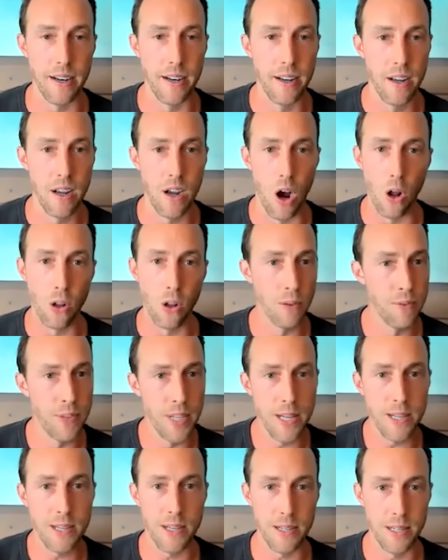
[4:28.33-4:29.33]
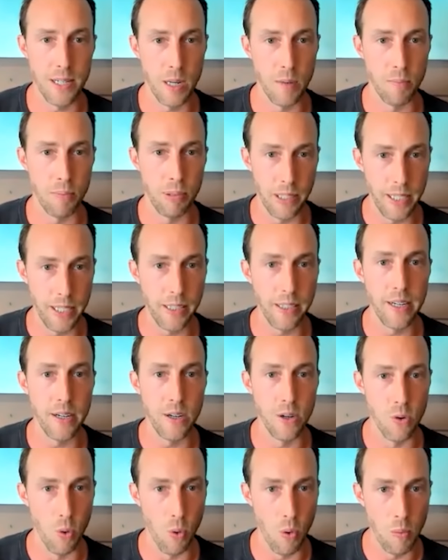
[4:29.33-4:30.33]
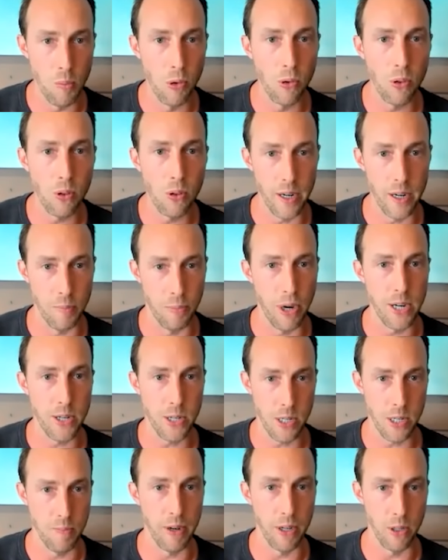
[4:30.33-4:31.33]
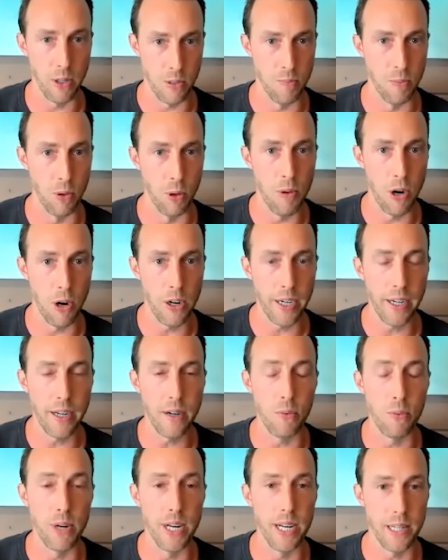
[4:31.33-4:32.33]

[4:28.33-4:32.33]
And all of this is completely normal in a precious metals bull market.